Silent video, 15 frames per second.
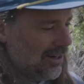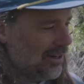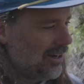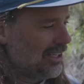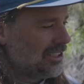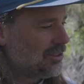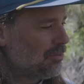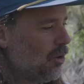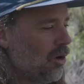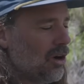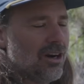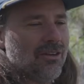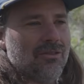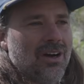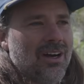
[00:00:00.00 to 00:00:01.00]
it's more
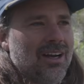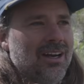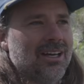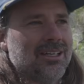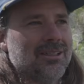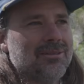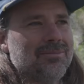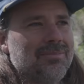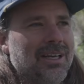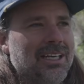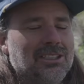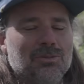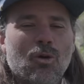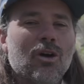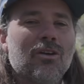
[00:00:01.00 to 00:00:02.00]
of
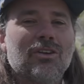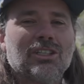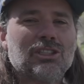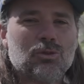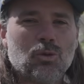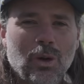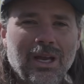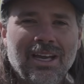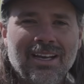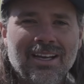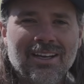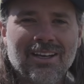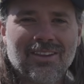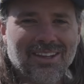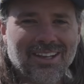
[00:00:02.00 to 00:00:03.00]
a
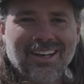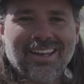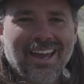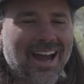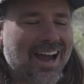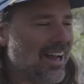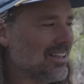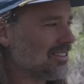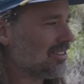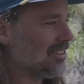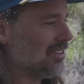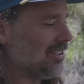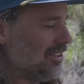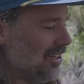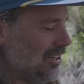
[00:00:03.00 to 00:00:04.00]
swing than a cast.
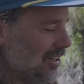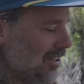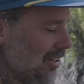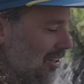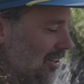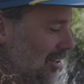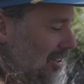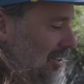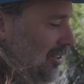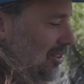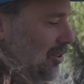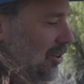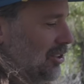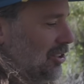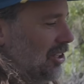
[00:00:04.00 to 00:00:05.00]

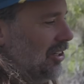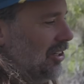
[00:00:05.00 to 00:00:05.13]
So I'll show